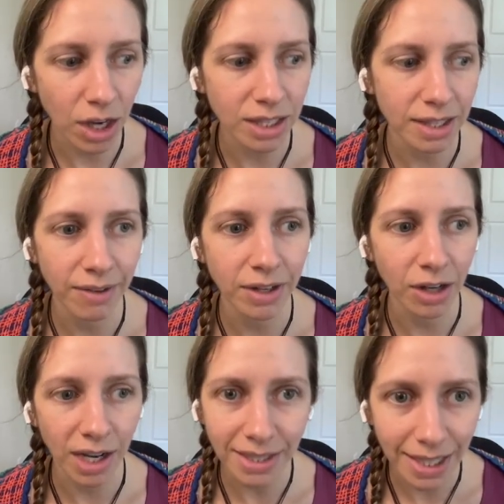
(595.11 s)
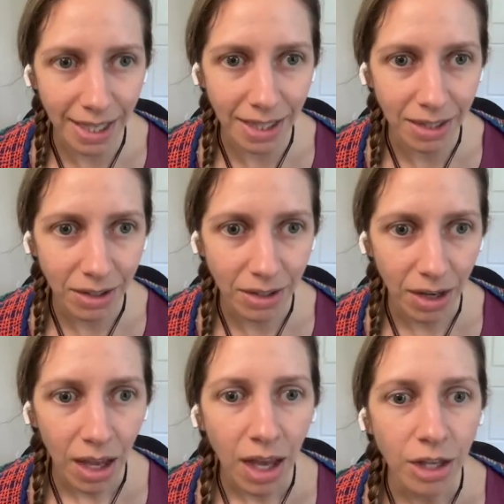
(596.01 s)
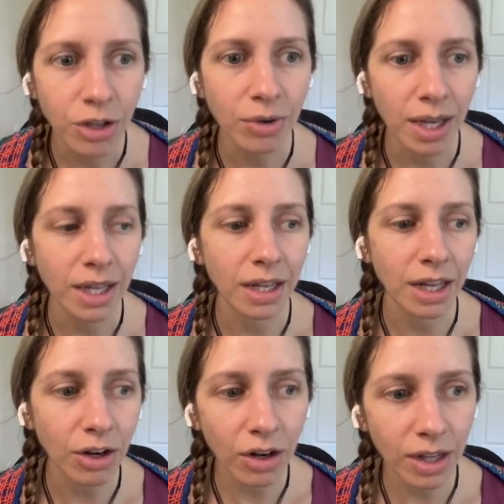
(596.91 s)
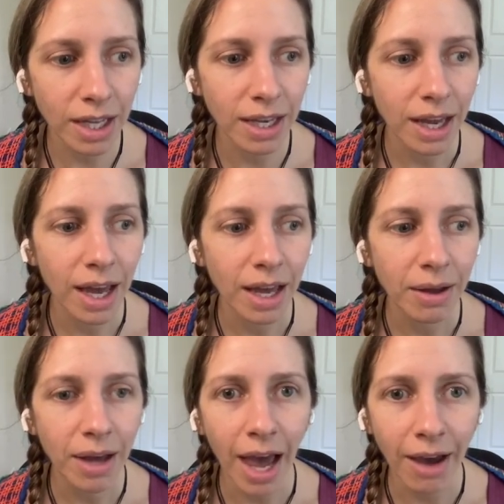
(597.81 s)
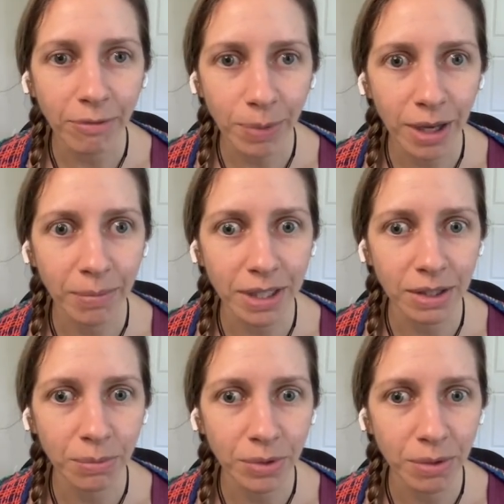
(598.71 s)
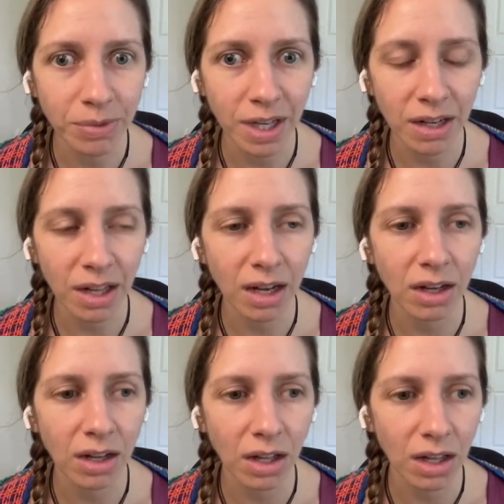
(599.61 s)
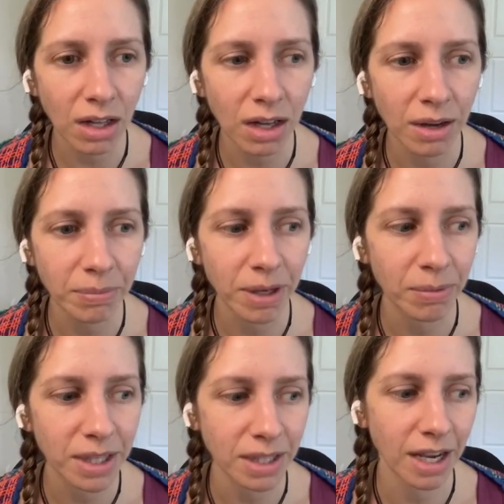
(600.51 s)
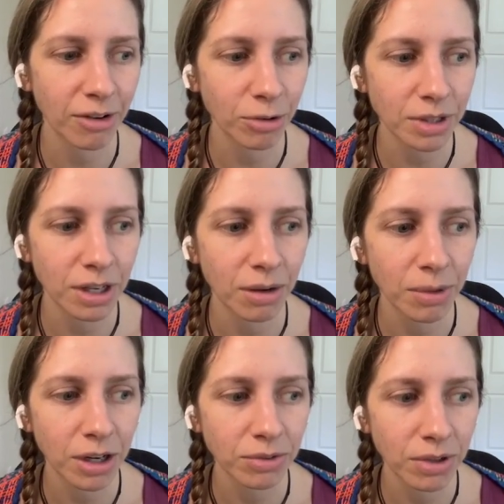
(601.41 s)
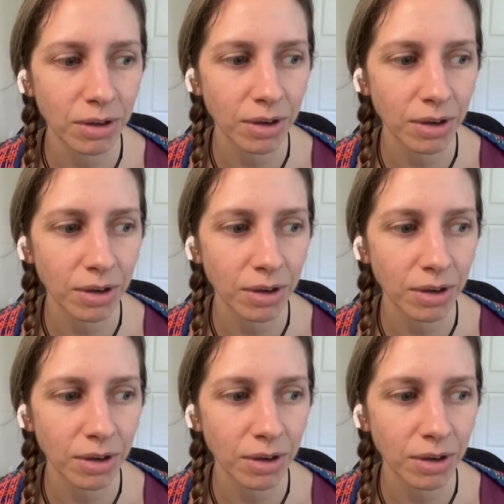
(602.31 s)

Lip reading: Not 7, not 10. You can literally have PMS symptoms that you're like, ugh, I'm PMSing, everyone's getting on my nerves.